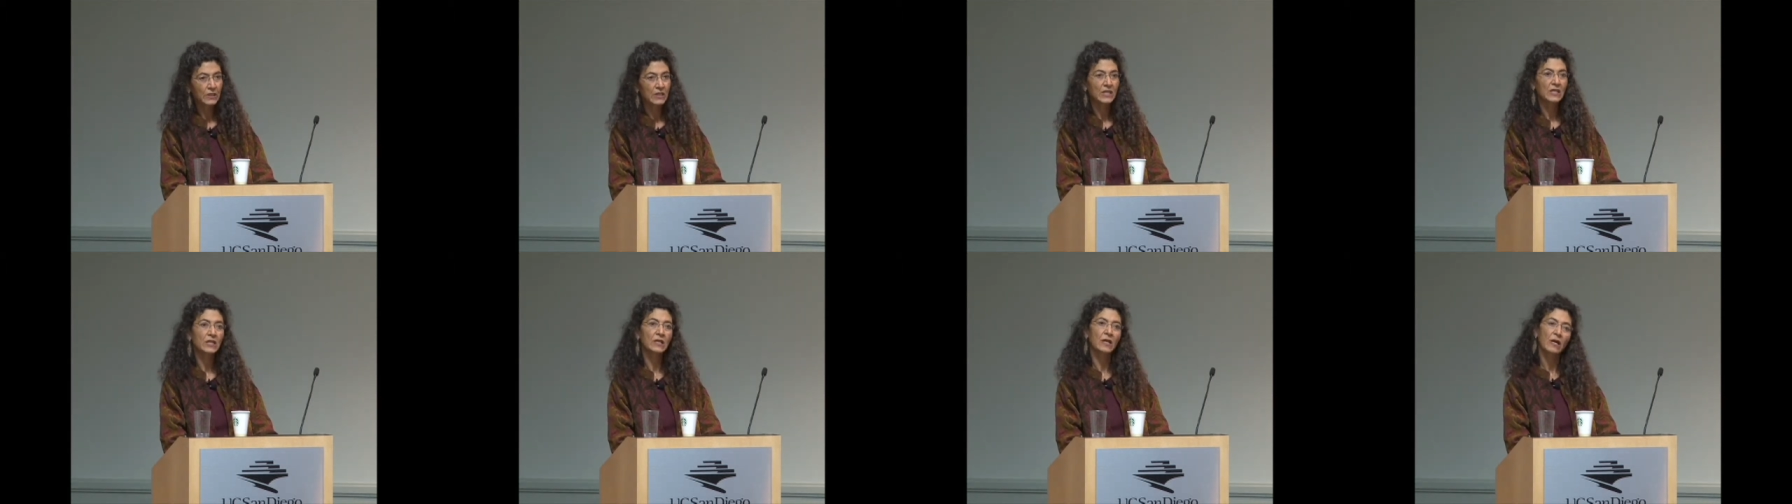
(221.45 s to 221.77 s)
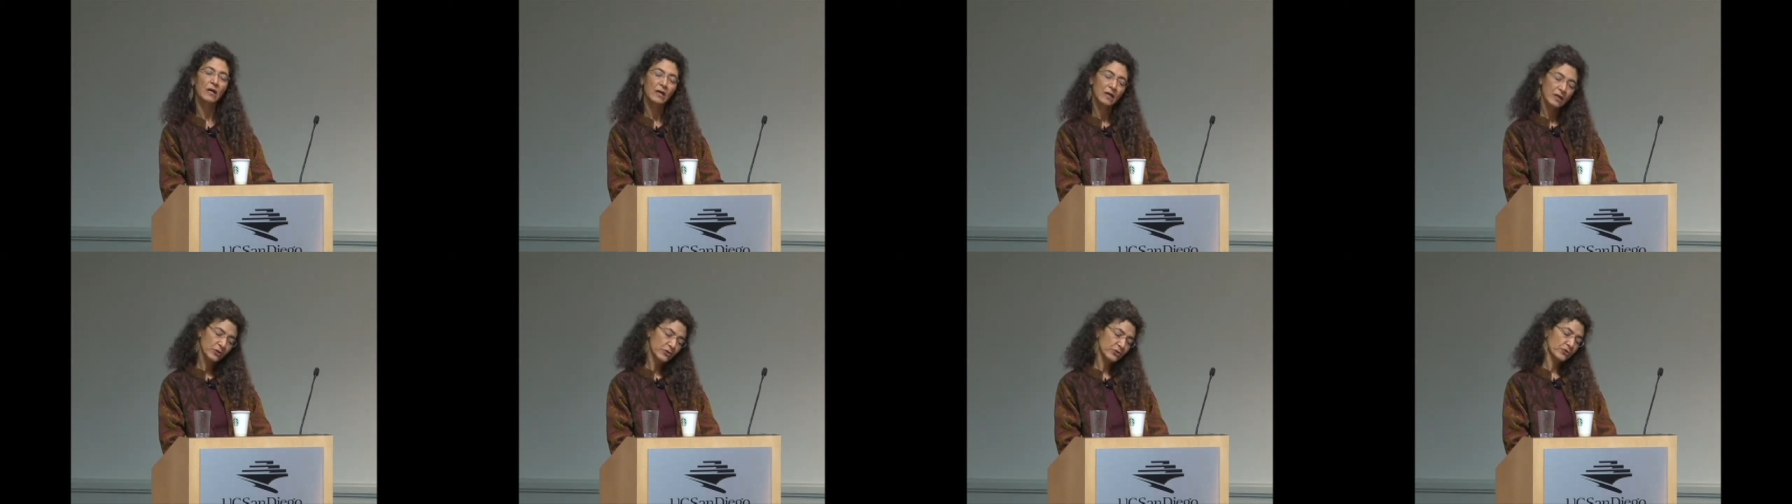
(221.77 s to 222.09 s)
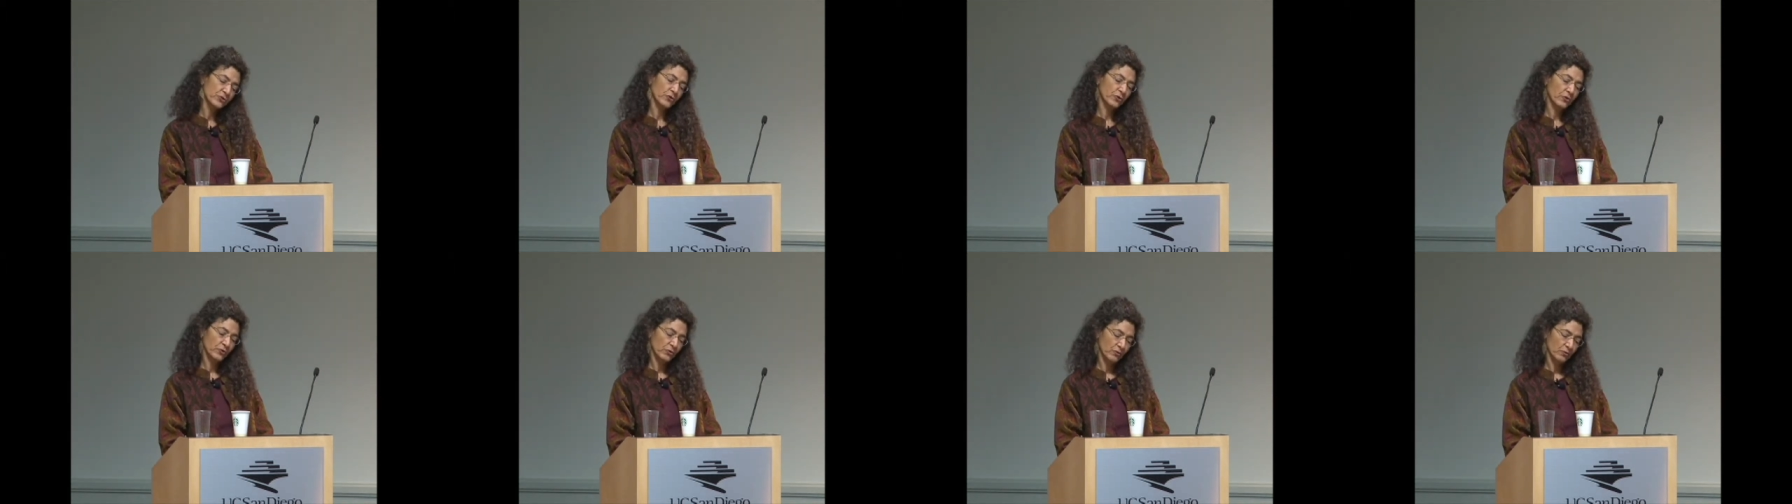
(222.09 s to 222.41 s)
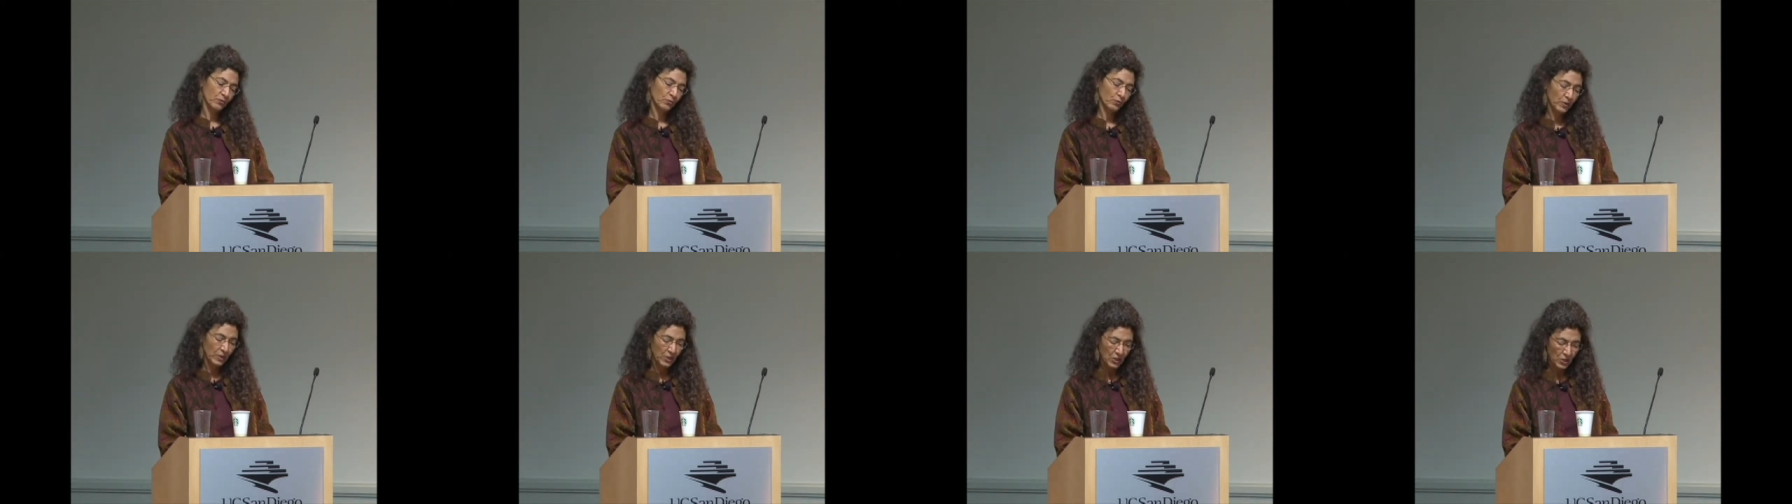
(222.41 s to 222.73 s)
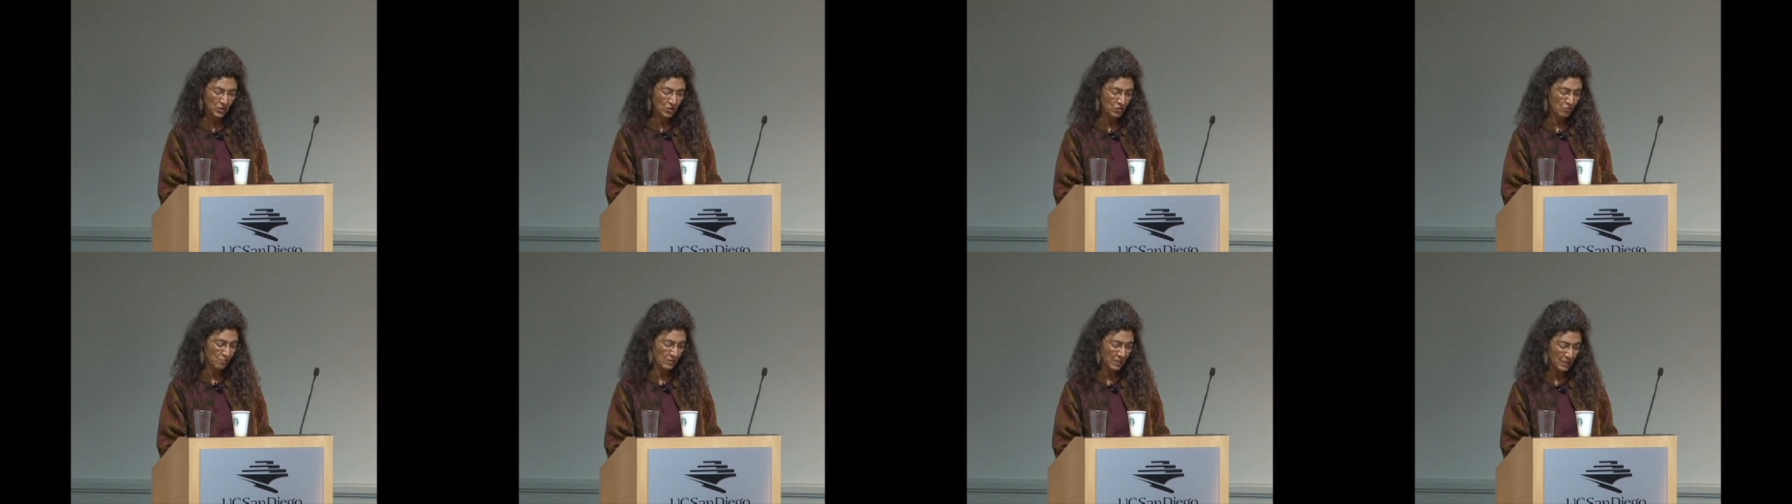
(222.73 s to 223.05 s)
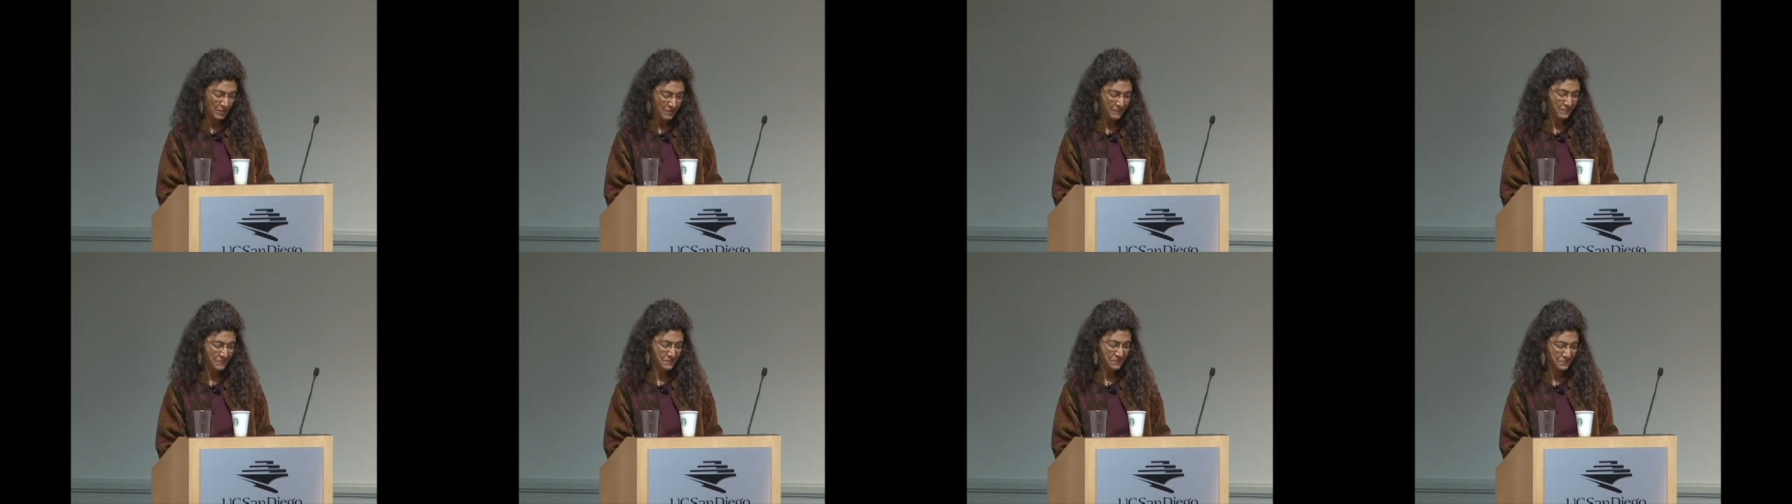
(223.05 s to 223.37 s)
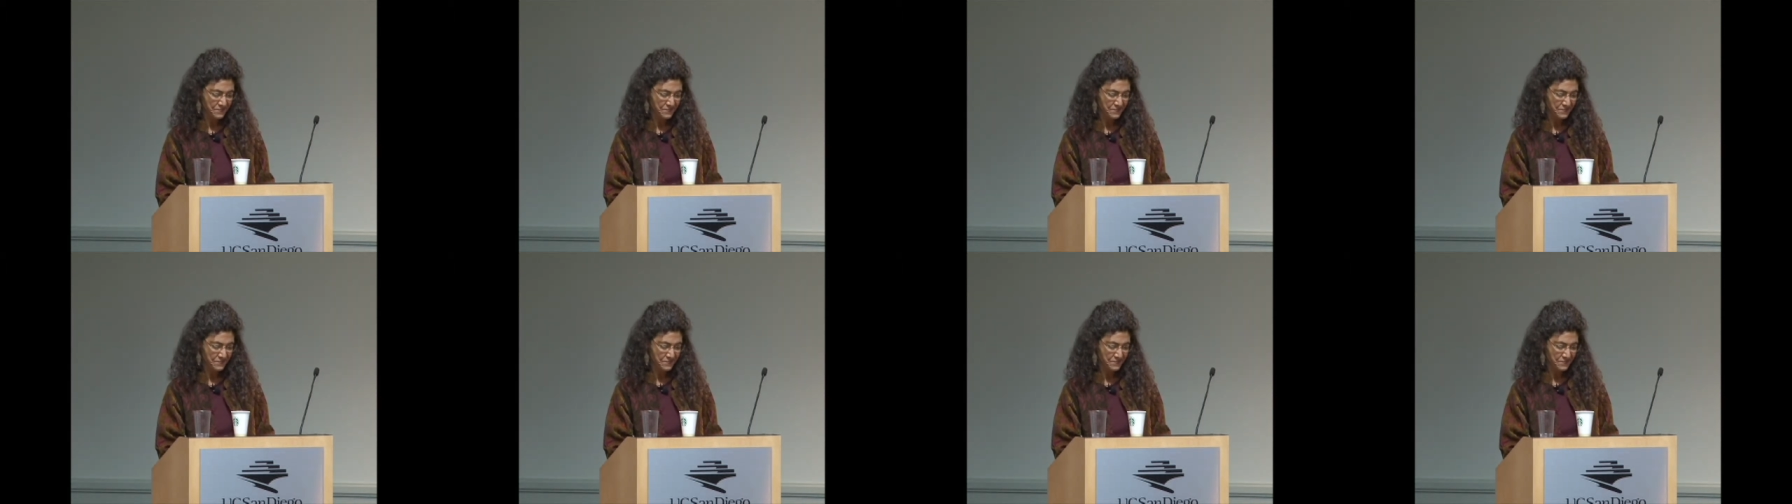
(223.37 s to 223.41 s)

in concert with the human.